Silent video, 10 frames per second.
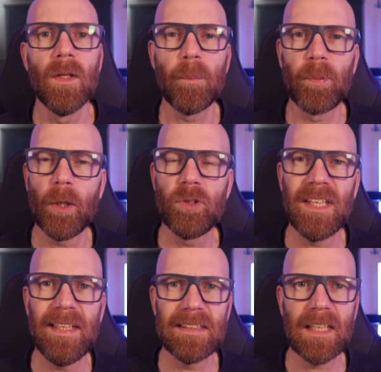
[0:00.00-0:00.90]
The
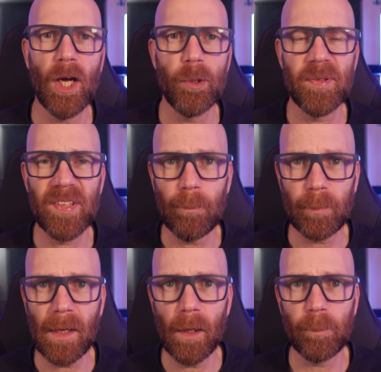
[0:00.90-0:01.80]
protein is 100%
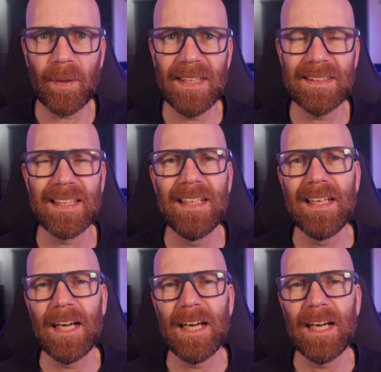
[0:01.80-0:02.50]
plant-based,